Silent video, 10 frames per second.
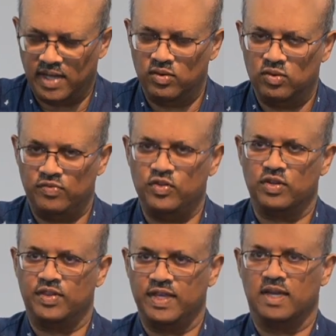I don't know if
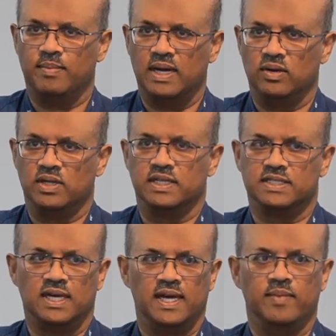you can think about a
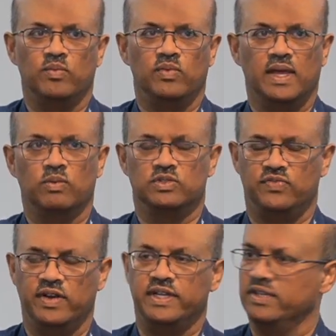time that
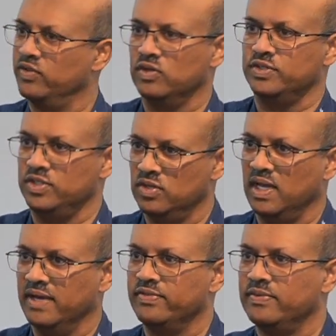was very difficult in
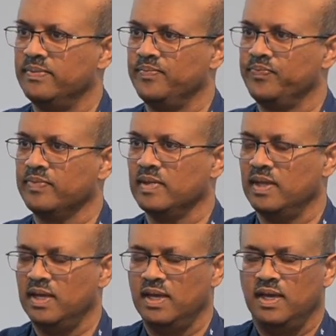your life.
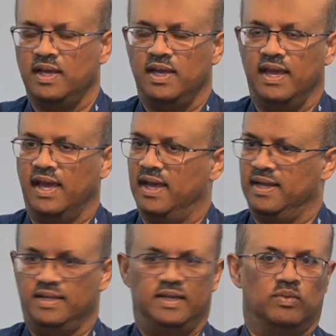
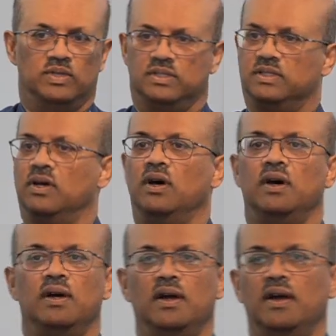And it was,
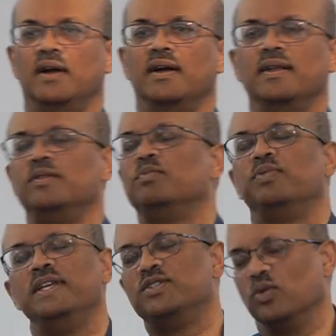
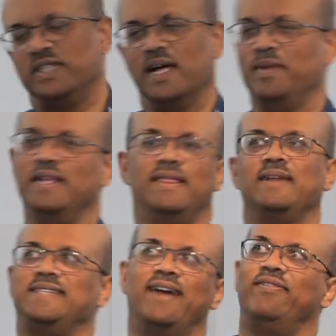please don't tell me
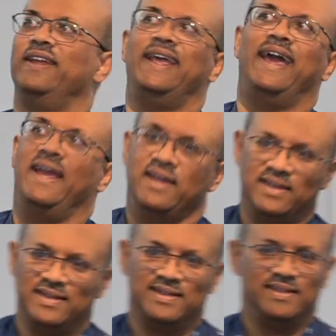that's every day.
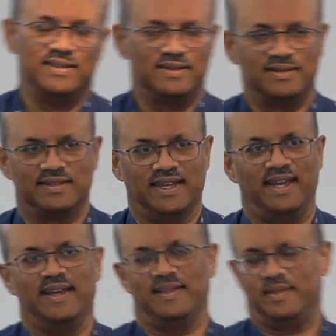
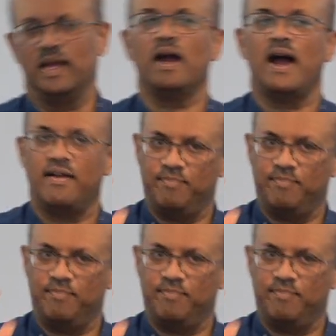Okay? There